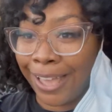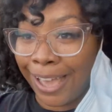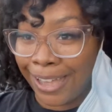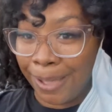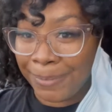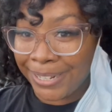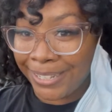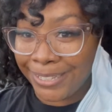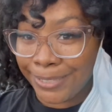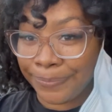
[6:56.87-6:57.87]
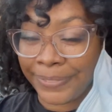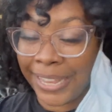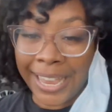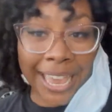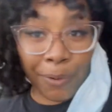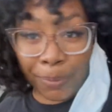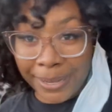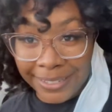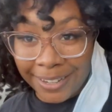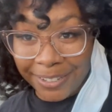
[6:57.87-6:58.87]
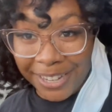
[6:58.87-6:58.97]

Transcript: I got my list and we about to go